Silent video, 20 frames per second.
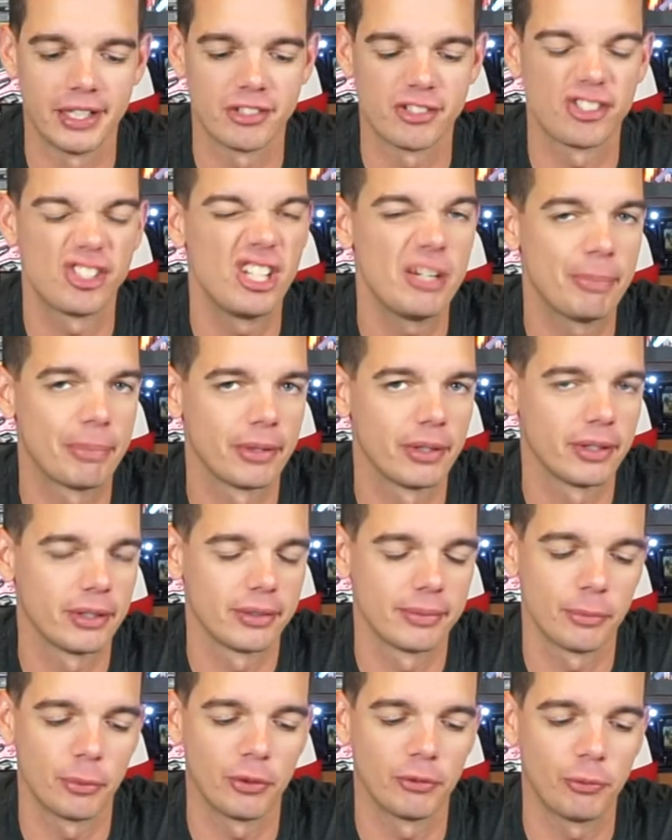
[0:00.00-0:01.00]
cheaper,
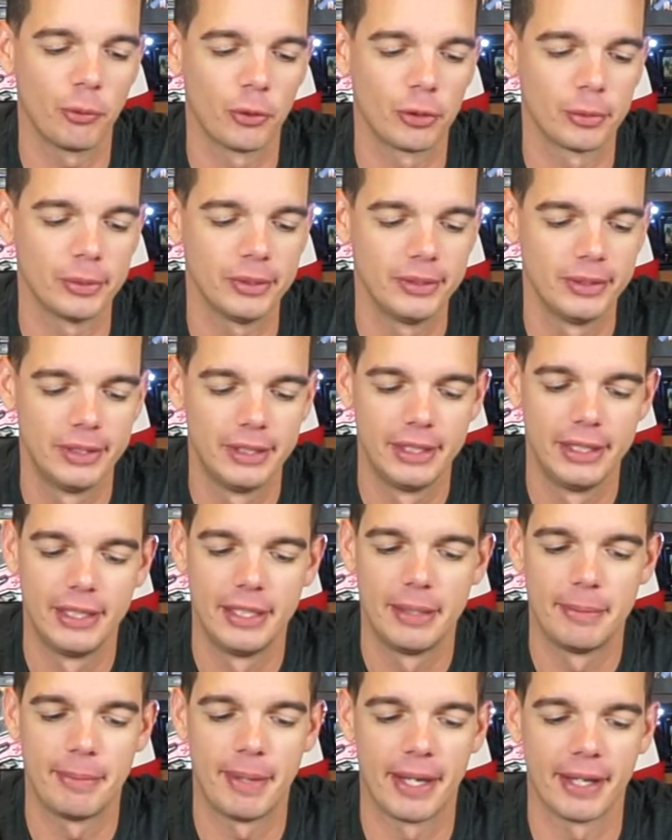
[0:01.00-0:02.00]
more affordable
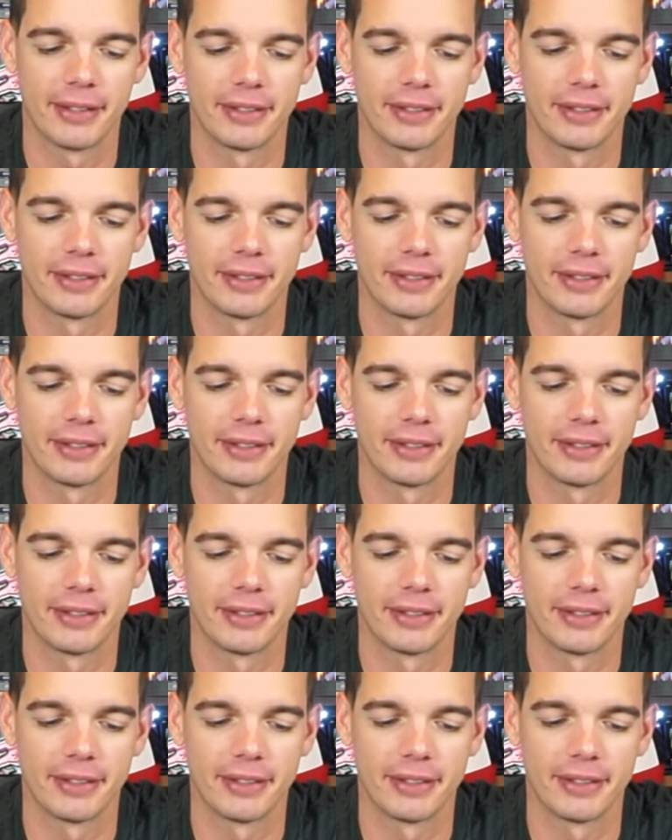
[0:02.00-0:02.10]
back